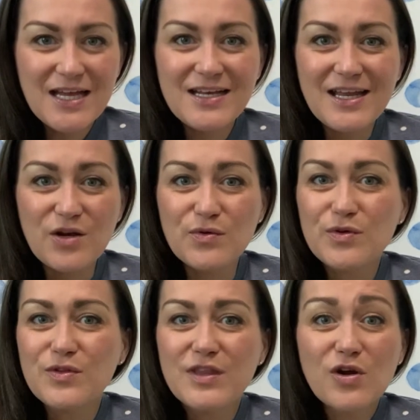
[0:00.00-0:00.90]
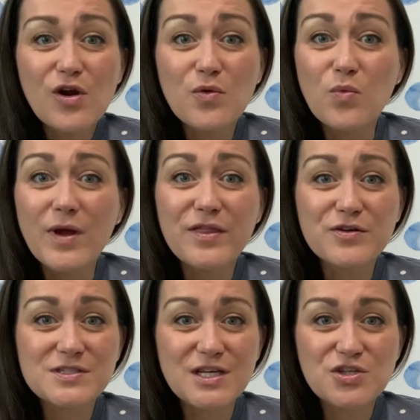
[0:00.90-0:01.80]
Now, there are weather
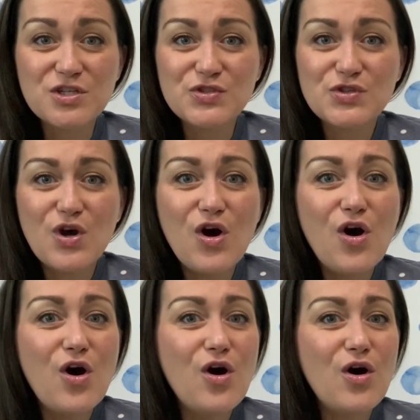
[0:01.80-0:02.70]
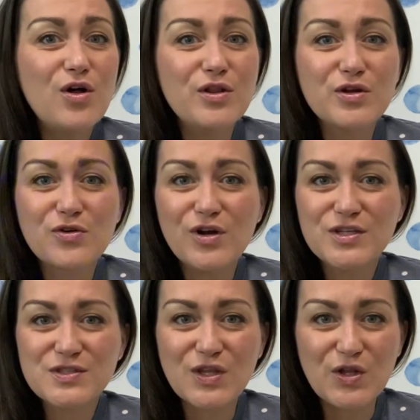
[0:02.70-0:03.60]
stations all across
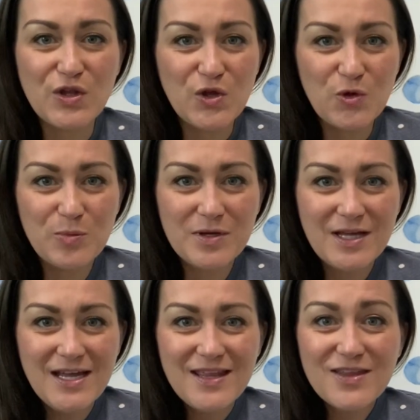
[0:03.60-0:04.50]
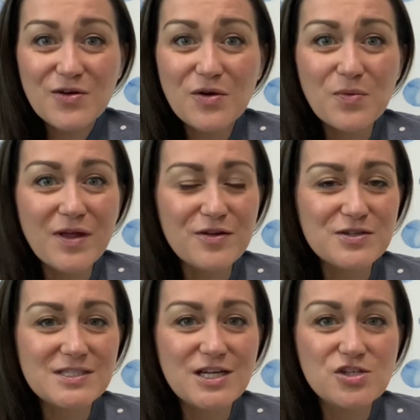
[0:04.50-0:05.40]
the globe. There are weather
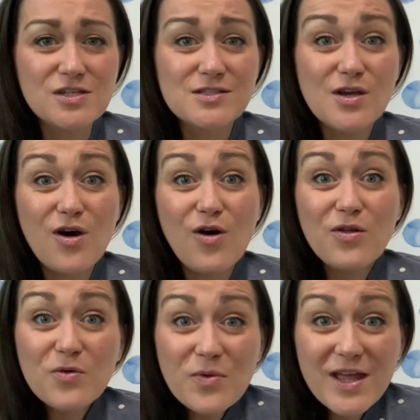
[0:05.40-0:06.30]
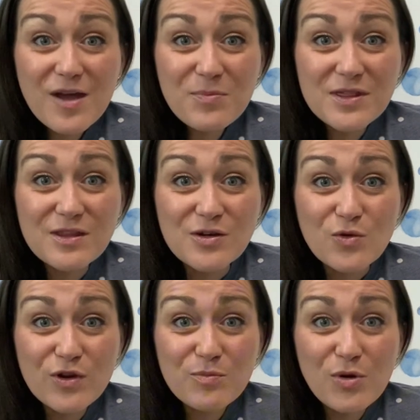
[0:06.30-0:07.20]
stations all the way up at the
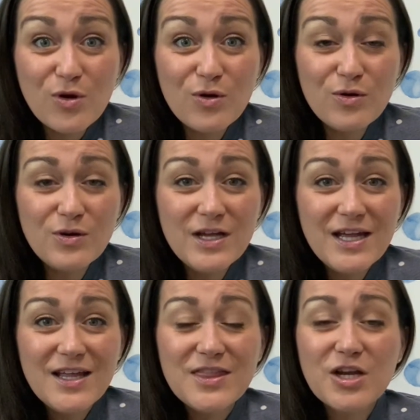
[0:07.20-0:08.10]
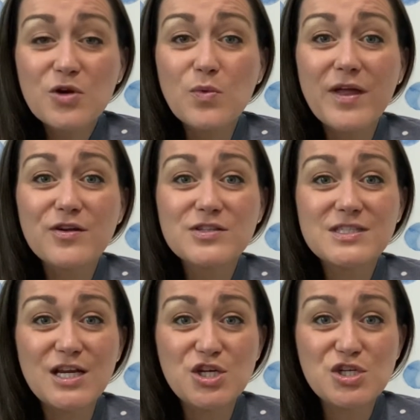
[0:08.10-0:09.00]
North Pole. There are weather
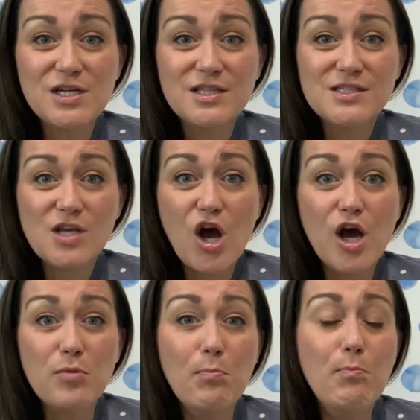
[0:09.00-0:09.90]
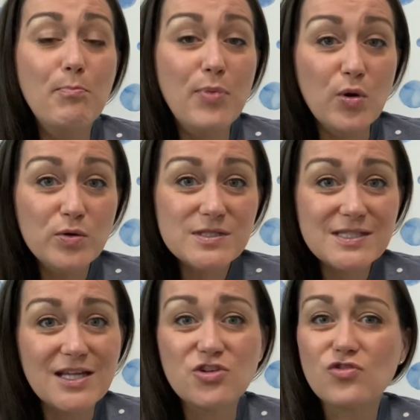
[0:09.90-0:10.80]
stations on boats
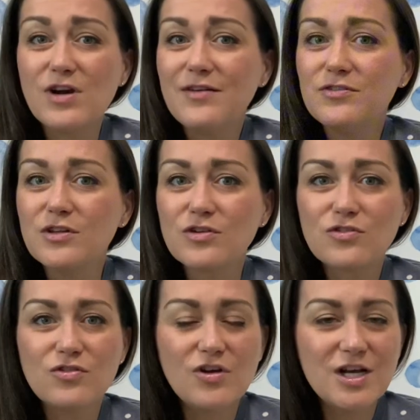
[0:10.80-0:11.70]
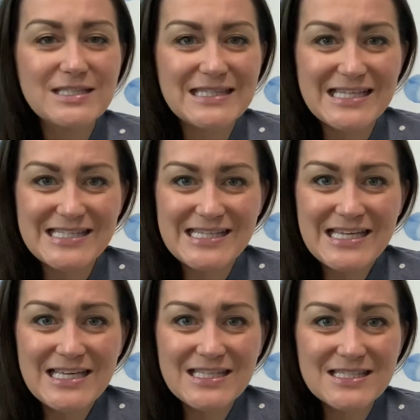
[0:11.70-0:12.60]
that travel across the
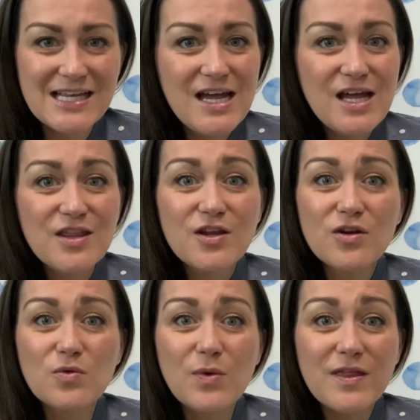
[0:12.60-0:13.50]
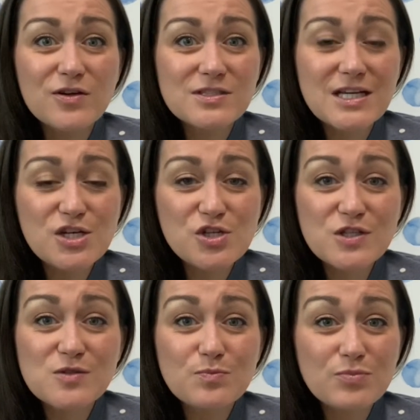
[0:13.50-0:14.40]
seas. There are weather
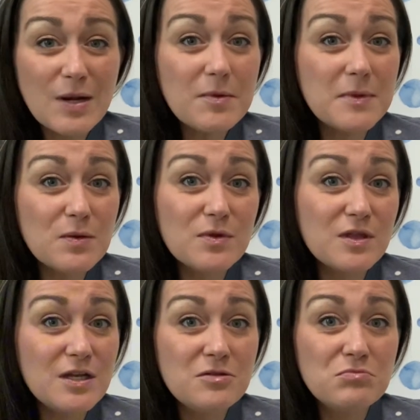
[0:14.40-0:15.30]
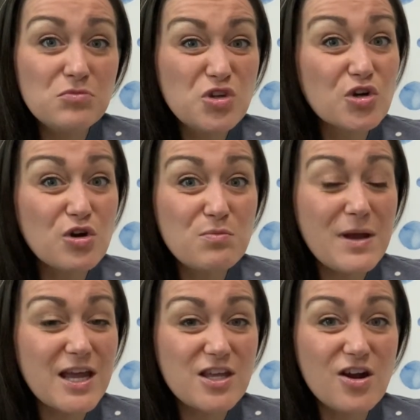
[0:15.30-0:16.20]
stations probably within your own
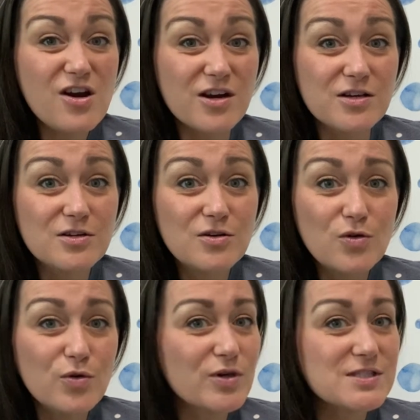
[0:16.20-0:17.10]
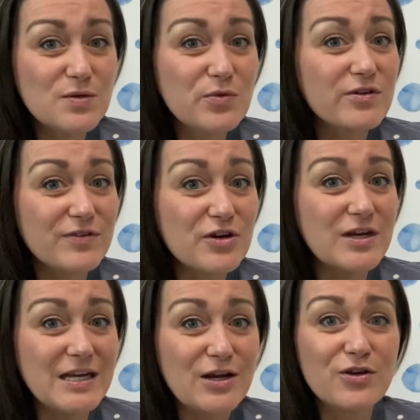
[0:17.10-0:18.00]
backyard or somewhere very
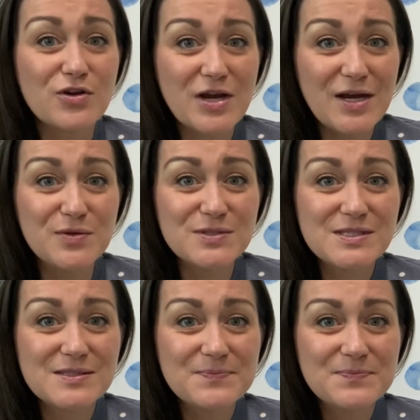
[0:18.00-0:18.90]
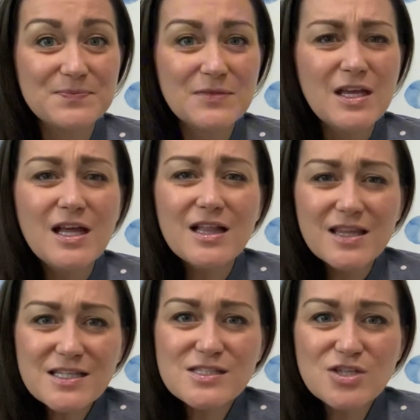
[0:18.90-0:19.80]
near your house.
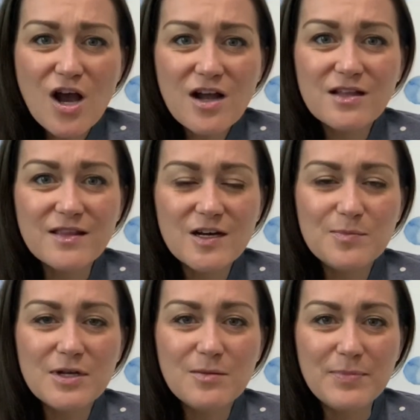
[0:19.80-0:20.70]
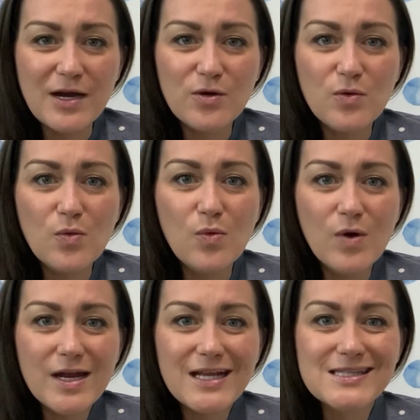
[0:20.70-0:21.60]
Let's talk a little bit about
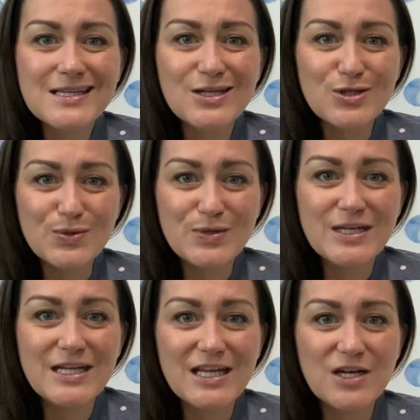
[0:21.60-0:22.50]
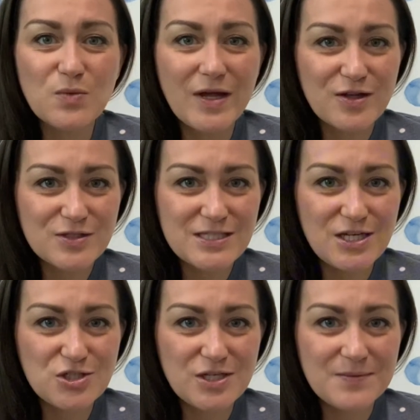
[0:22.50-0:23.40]
what is included in a weather
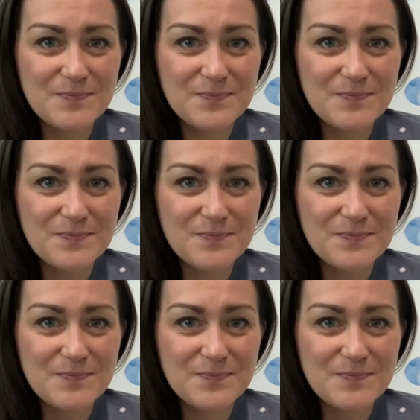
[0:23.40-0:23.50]
station.